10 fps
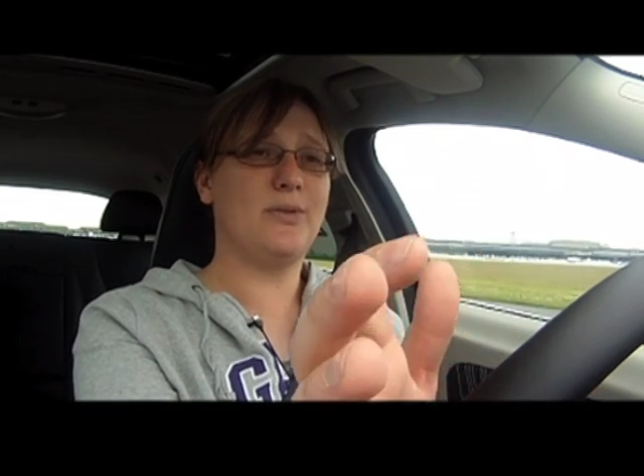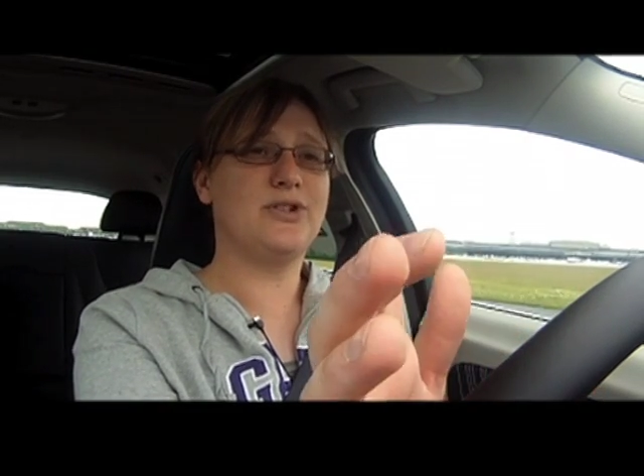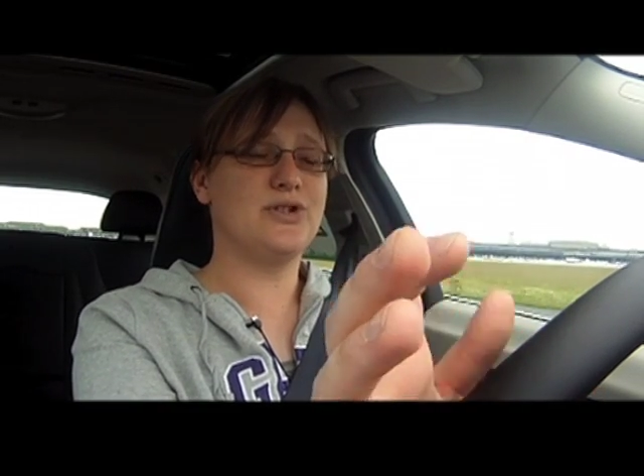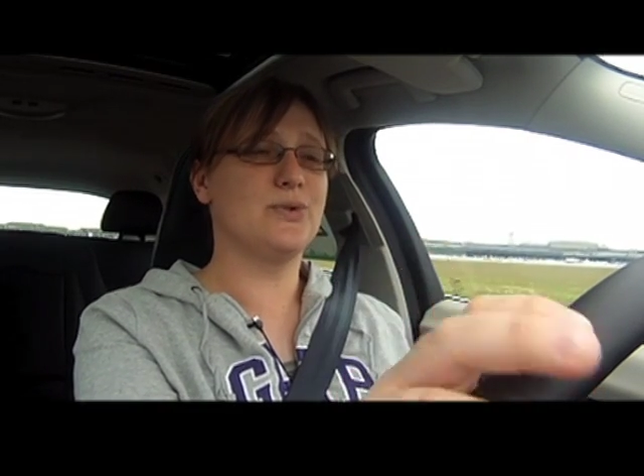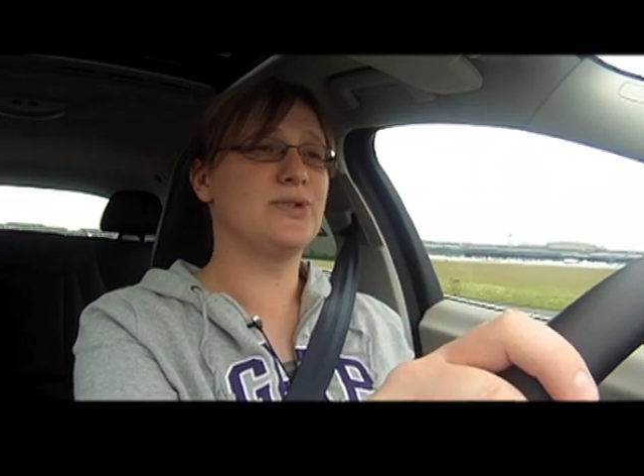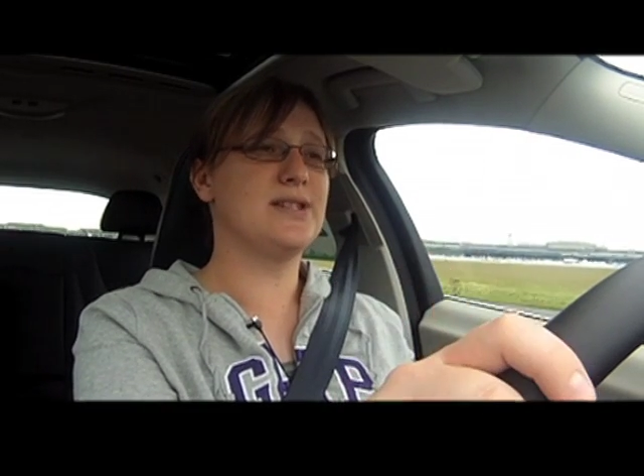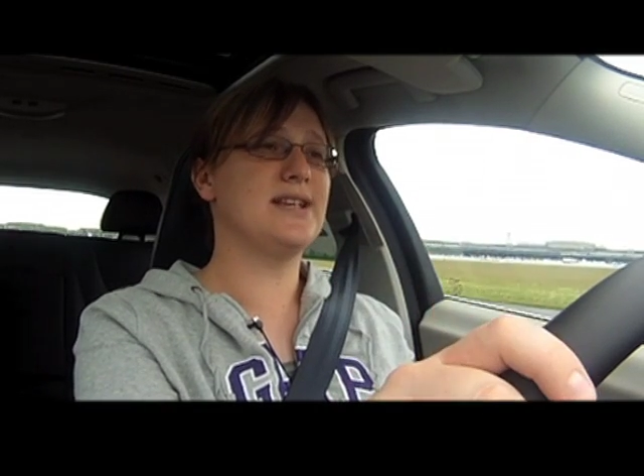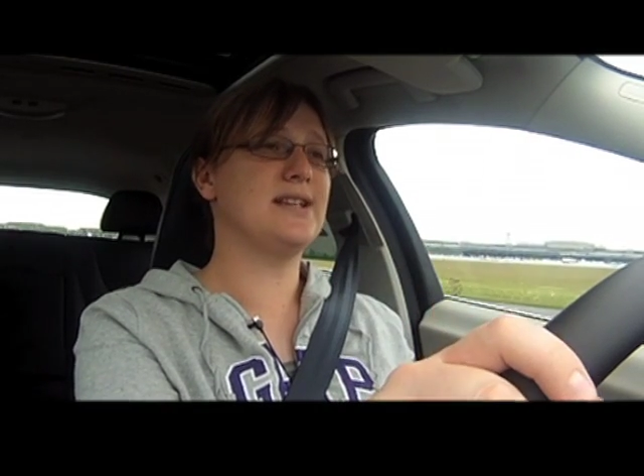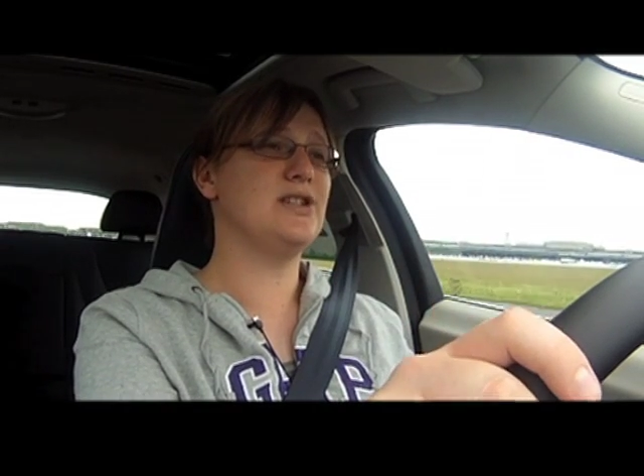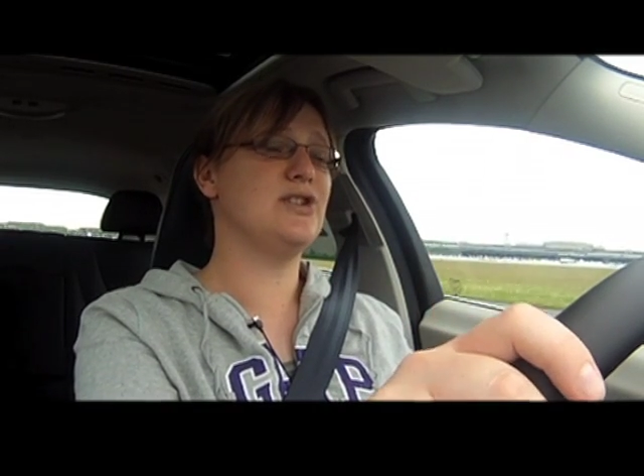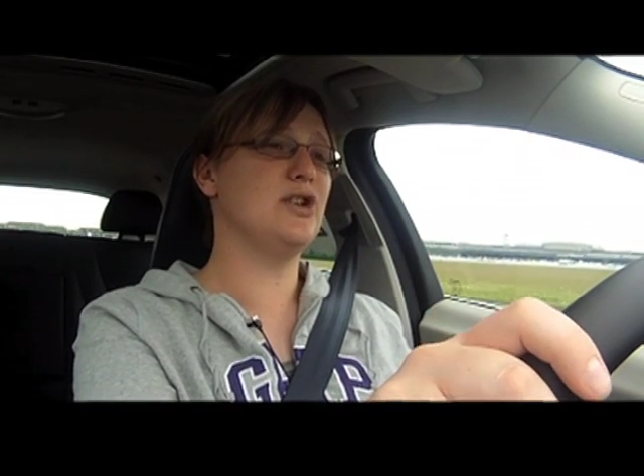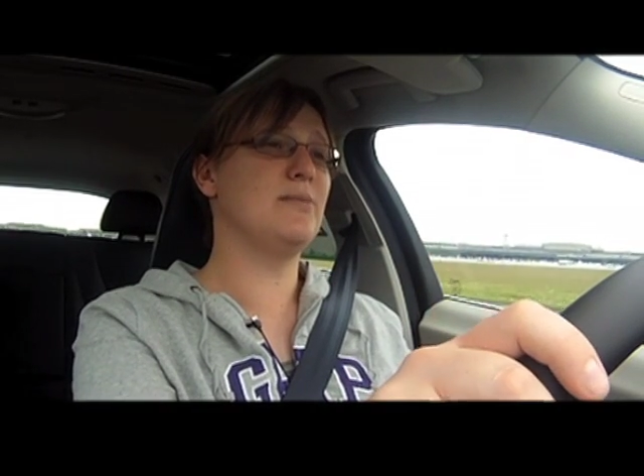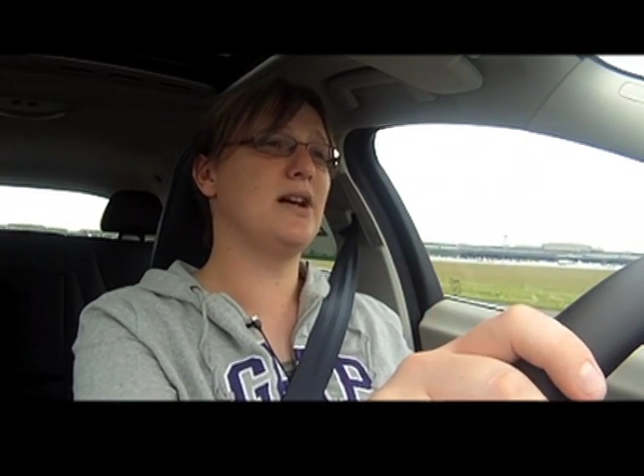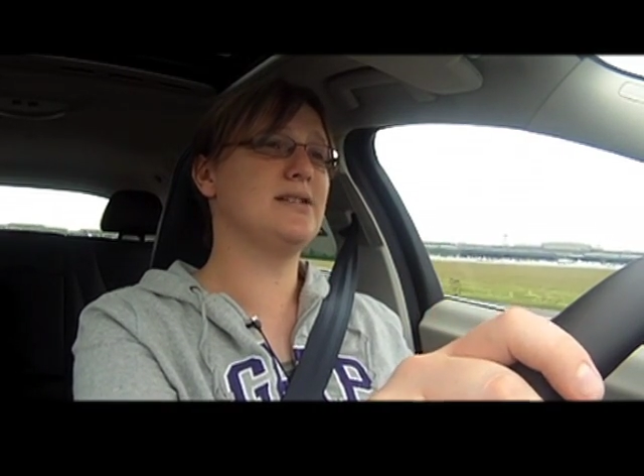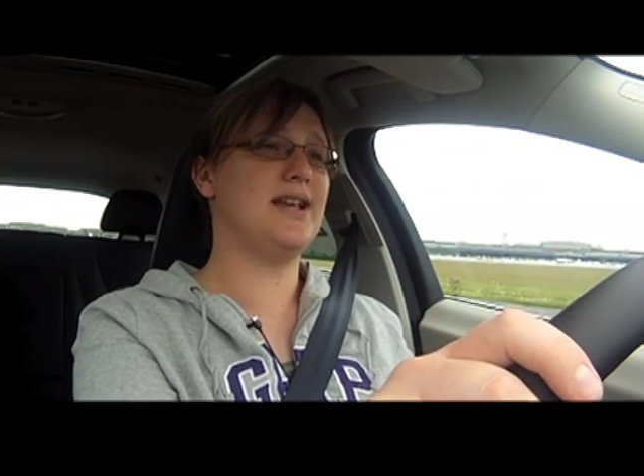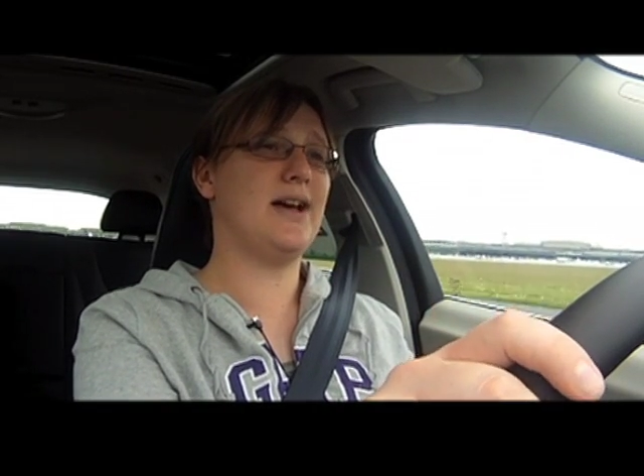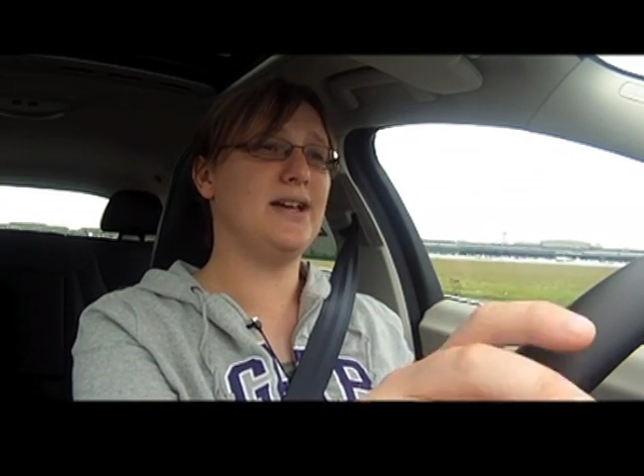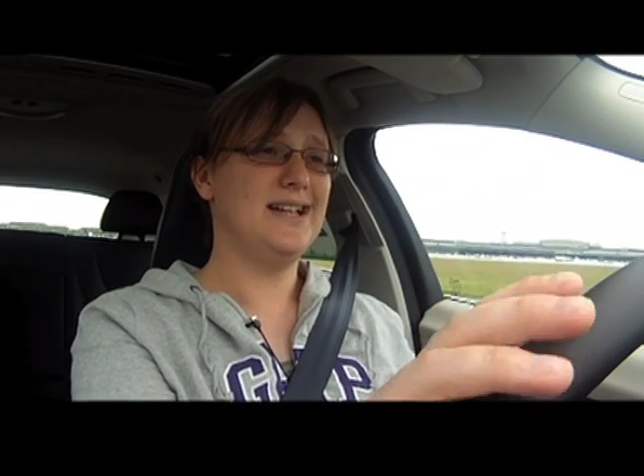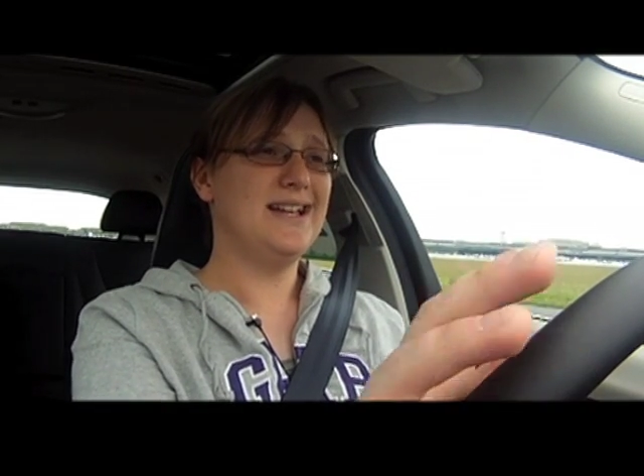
which is 0 to 62 miles an hour,